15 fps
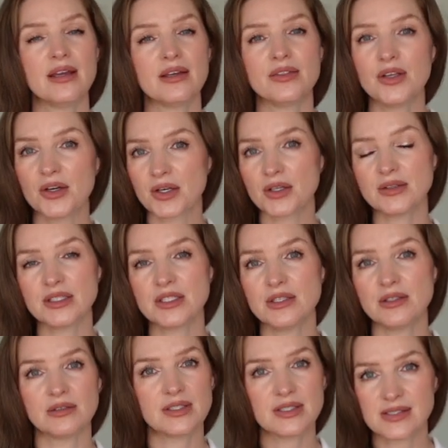not only
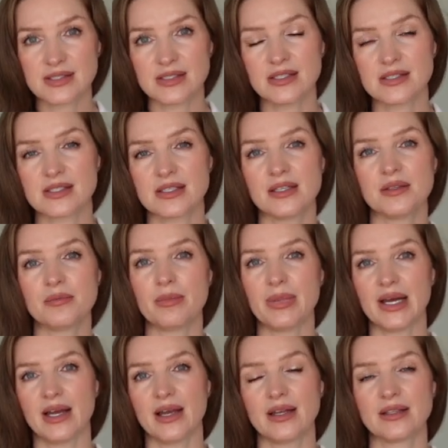this season
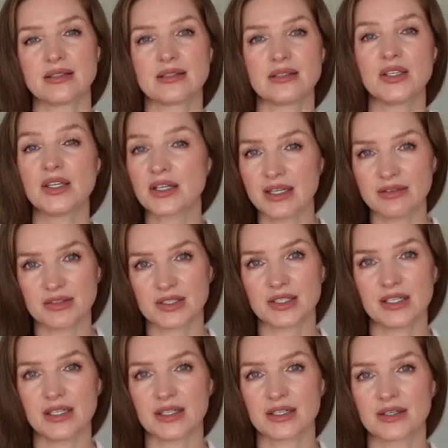but year after
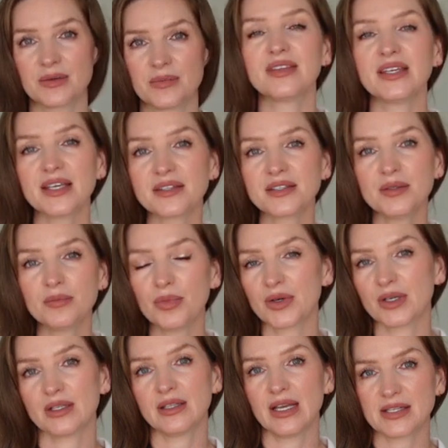year. The other
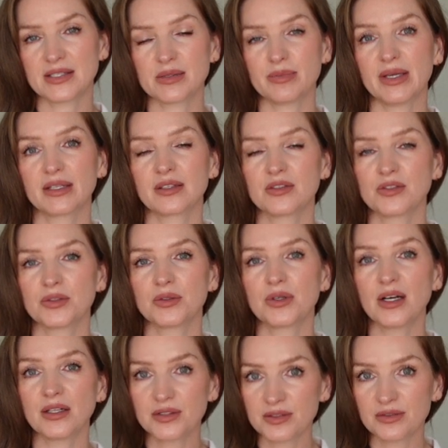important aspect to
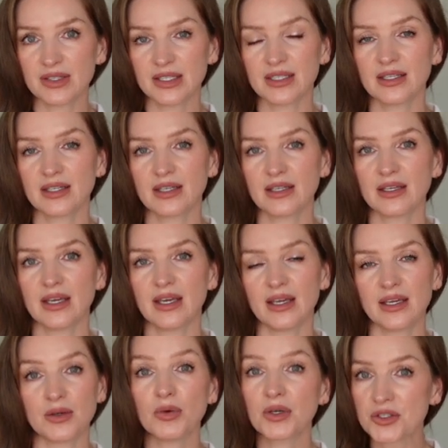cultivating
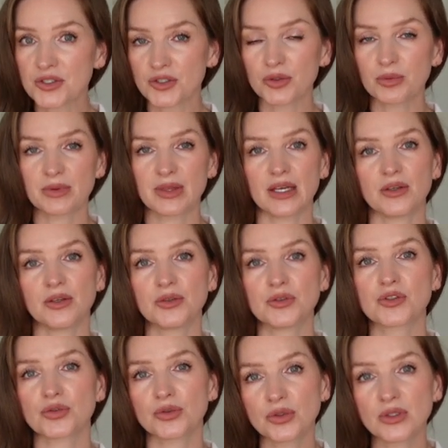a wardrobe that you
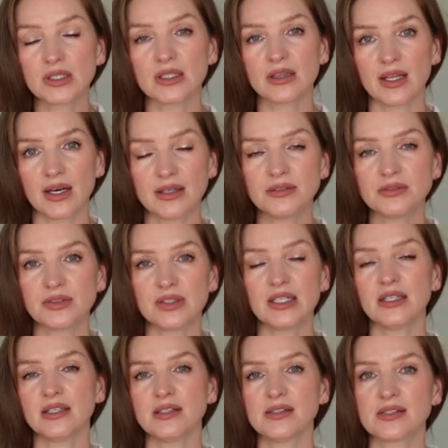truly love
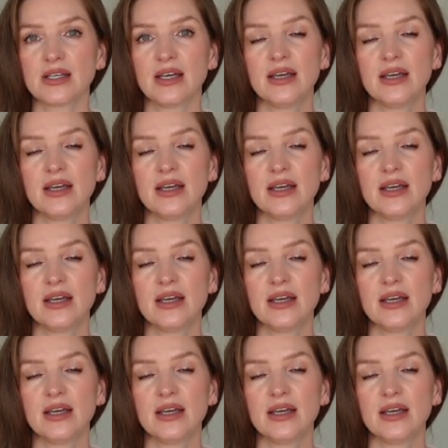is